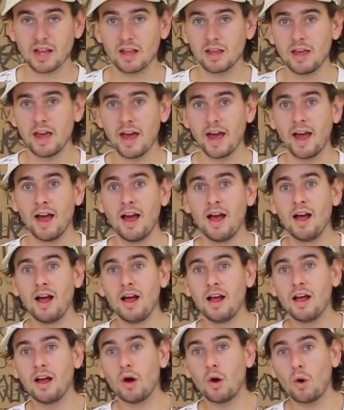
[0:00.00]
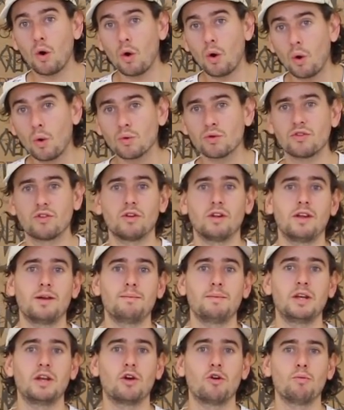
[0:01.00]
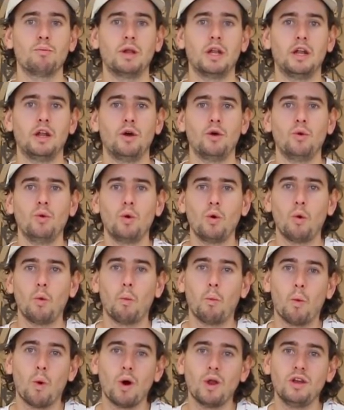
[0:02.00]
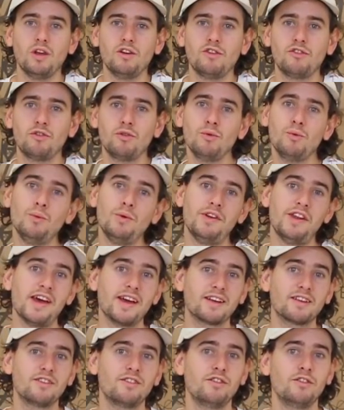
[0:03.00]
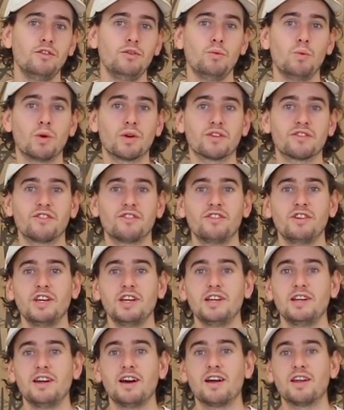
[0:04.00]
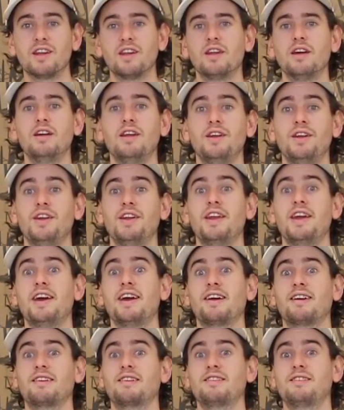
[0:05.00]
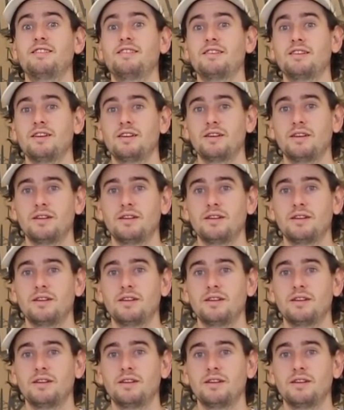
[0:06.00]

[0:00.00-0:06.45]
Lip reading: yeah, also let me know below what 2 decks you want to see done next.